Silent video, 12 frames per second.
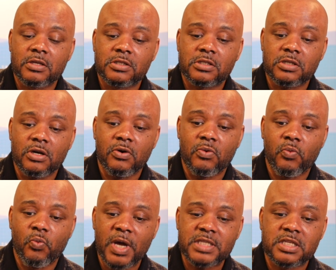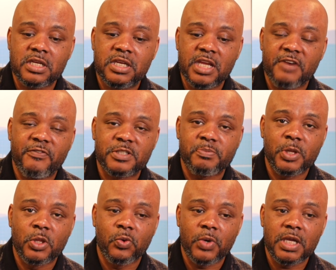So what's difference
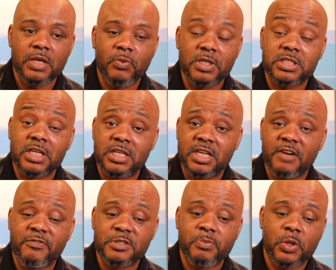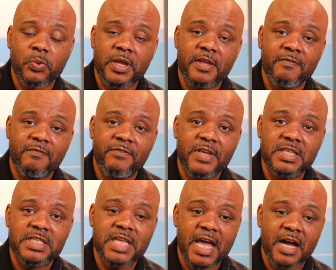between what's the difference between
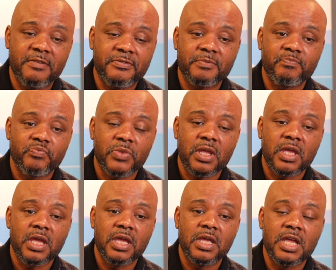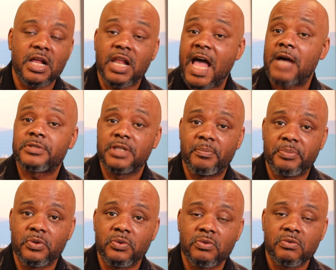VCF and
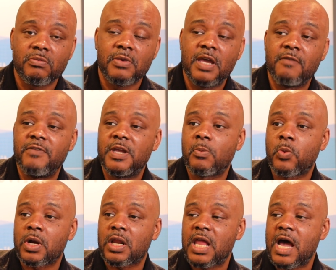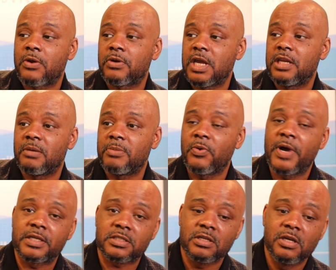CloudSimple and VMware Cloud on
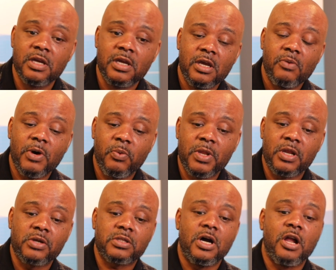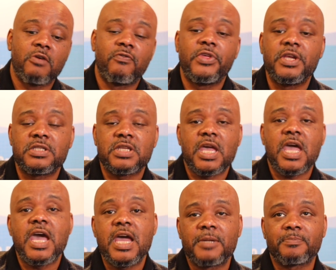AWS? Well, we learned all of this
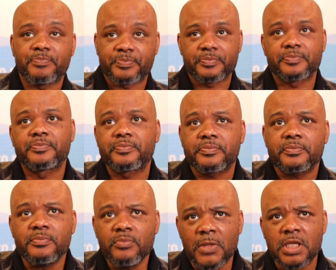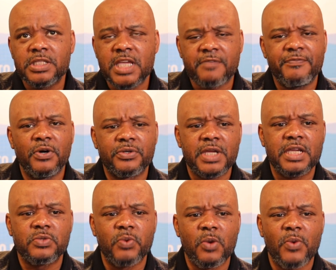at Tech Field
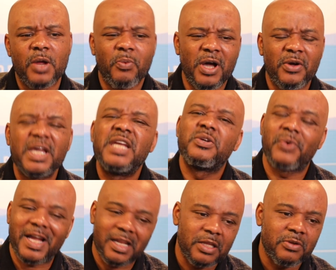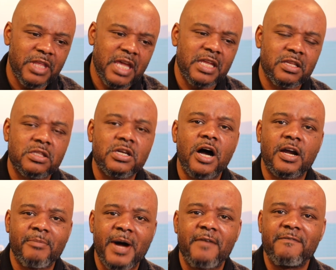Day 21. Well, indirectly. They didn't
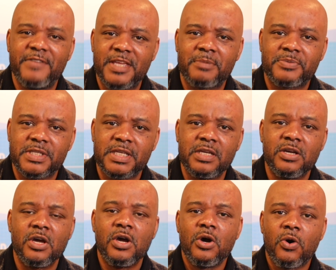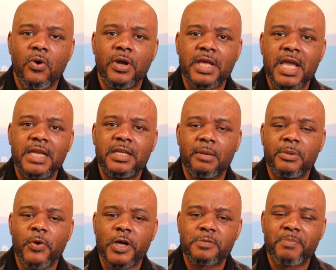talk about VMC on
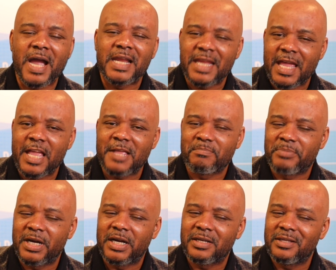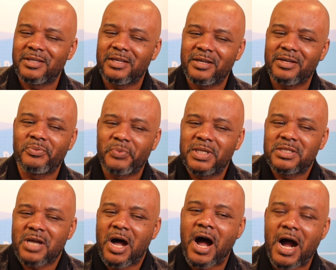AWS by name, but we
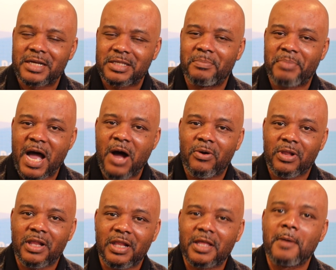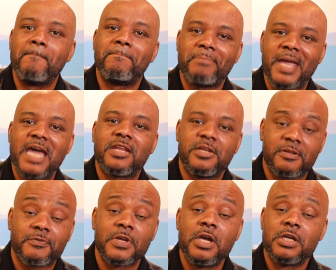talked about
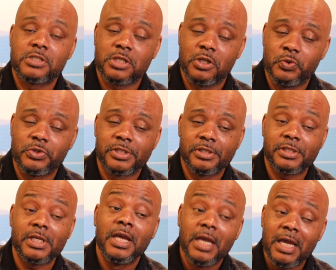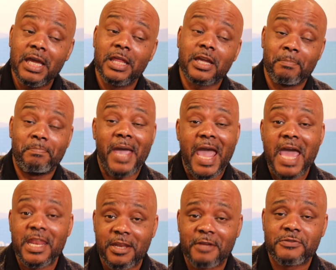competitive solutions. And the
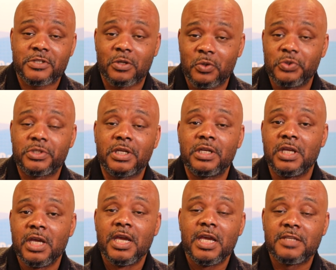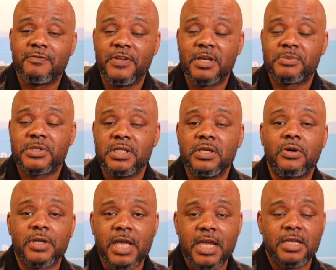competitive solution is VMC
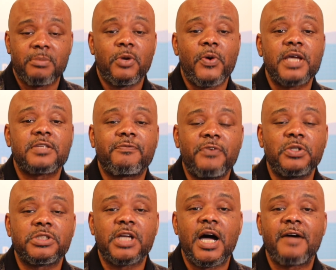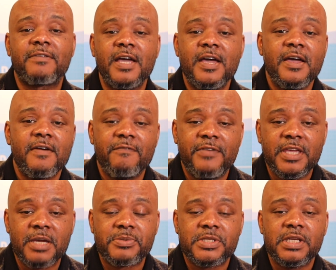on AWS. First off,
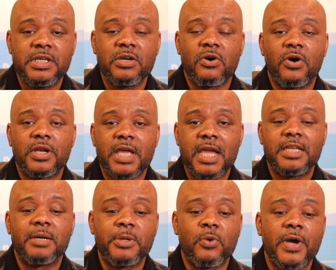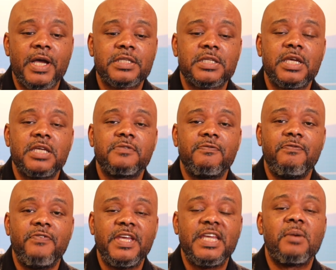VMC on AWS is
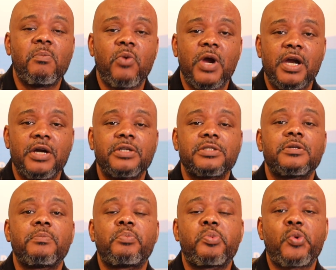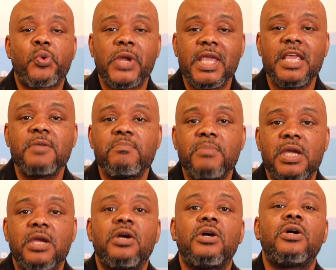VMware's
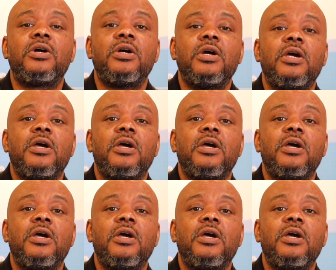premier